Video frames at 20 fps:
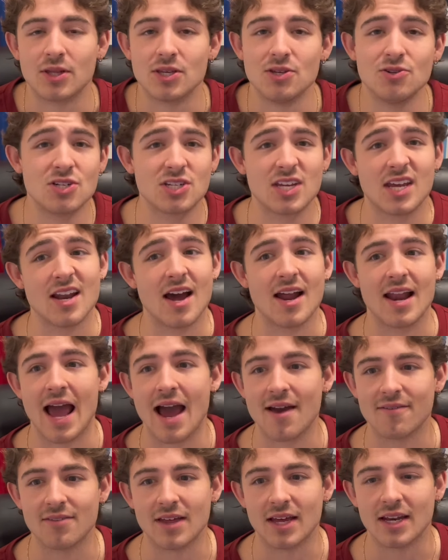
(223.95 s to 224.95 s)
you just cannot
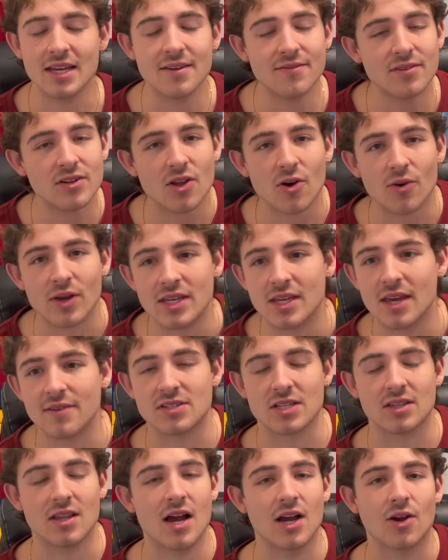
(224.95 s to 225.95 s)
have that, even though he
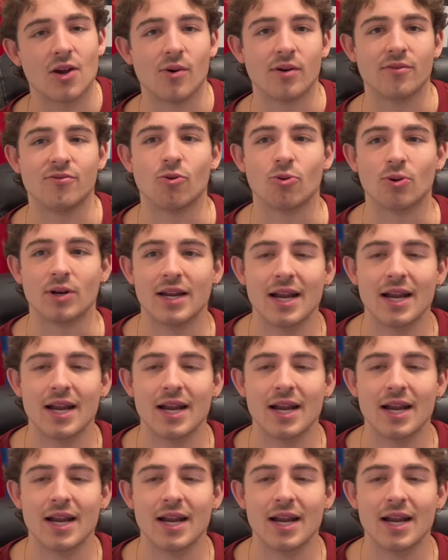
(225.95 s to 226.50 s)
gives a lot going forward.